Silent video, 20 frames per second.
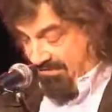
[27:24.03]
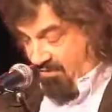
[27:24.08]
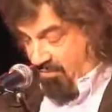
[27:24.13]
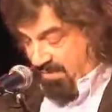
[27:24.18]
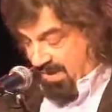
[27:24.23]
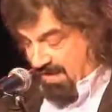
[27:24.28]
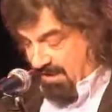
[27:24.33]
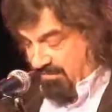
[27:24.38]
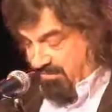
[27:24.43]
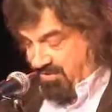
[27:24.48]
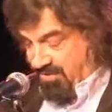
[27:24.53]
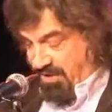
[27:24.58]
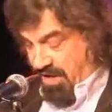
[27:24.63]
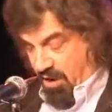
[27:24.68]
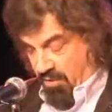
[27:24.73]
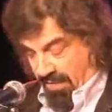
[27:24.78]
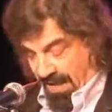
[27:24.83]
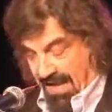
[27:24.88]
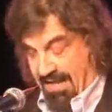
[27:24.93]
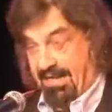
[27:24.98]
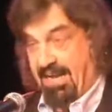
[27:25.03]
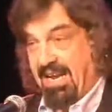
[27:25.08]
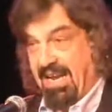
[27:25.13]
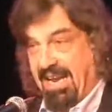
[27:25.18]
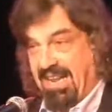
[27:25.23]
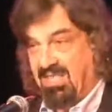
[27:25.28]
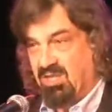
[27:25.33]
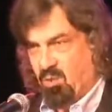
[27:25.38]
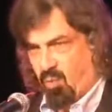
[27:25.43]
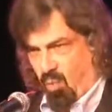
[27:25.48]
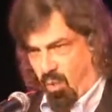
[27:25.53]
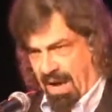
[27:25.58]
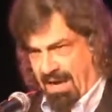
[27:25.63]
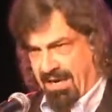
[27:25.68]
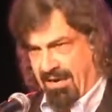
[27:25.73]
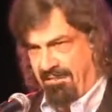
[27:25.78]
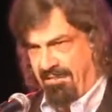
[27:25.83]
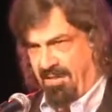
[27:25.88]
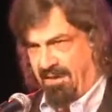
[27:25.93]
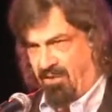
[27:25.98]
ever be able to know that. It's one
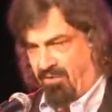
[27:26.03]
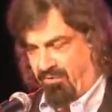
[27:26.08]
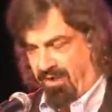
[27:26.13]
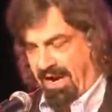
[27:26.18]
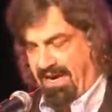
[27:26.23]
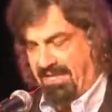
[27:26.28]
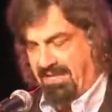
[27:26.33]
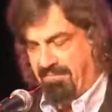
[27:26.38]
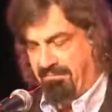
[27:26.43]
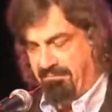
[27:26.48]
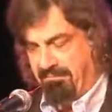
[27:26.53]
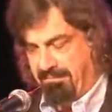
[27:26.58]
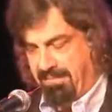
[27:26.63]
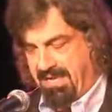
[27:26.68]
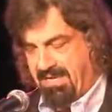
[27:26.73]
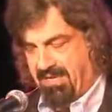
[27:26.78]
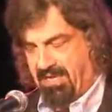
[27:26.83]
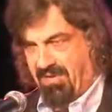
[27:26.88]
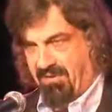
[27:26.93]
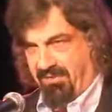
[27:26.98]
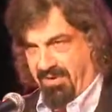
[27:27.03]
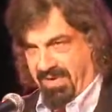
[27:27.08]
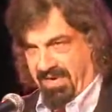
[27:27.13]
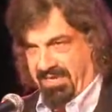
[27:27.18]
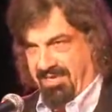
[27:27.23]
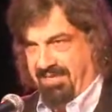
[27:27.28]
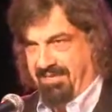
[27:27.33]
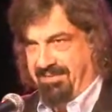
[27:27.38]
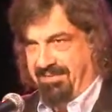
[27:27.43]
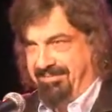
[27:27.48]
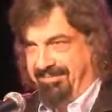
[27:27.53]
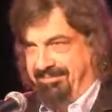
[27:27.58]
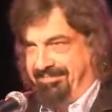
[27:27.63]
of the great mysteries